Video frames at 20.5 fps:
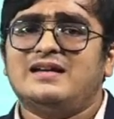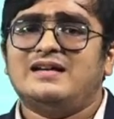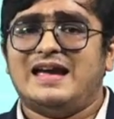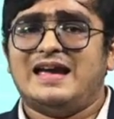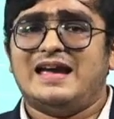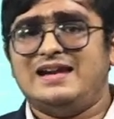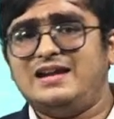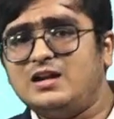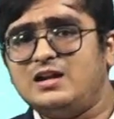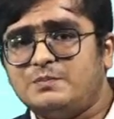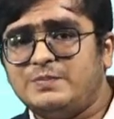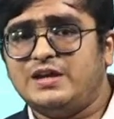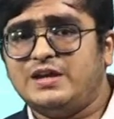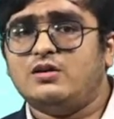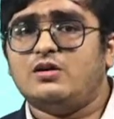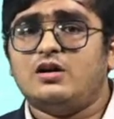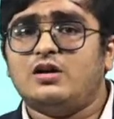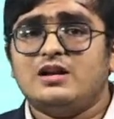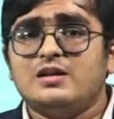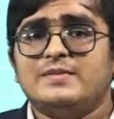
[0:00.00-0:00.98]
LLP
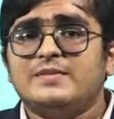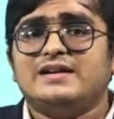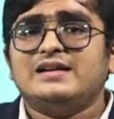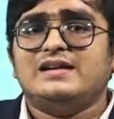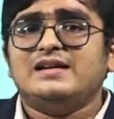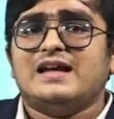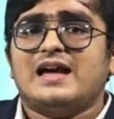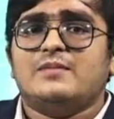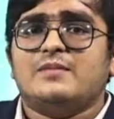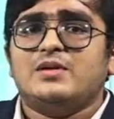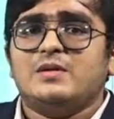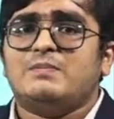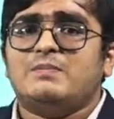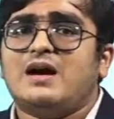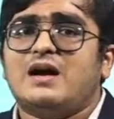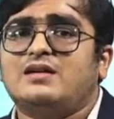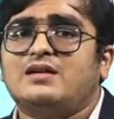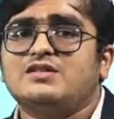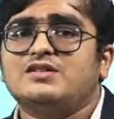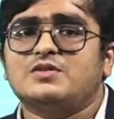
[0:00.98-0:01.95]
or Limited Liable
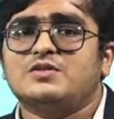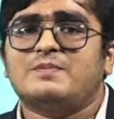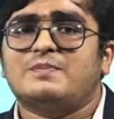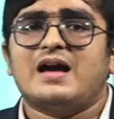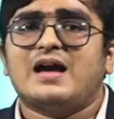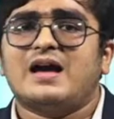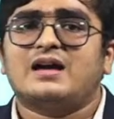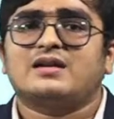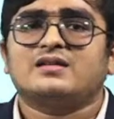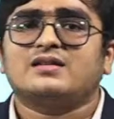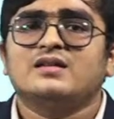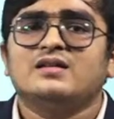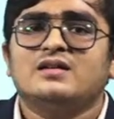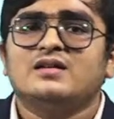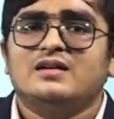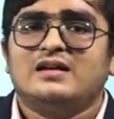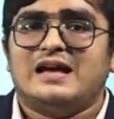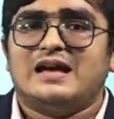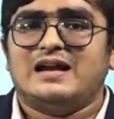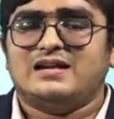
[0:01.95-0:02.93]
Partnership Act,
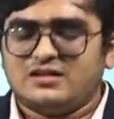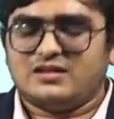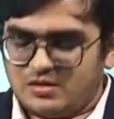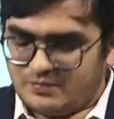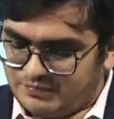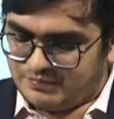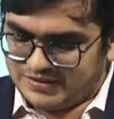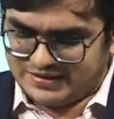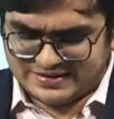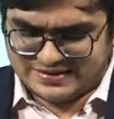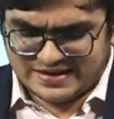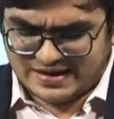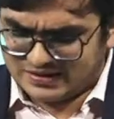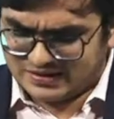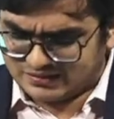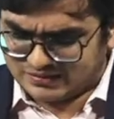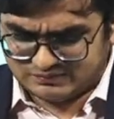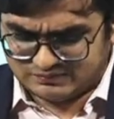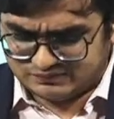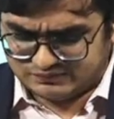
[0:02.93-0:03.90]
and Companies
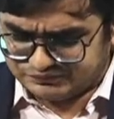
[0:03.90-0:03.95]
Act.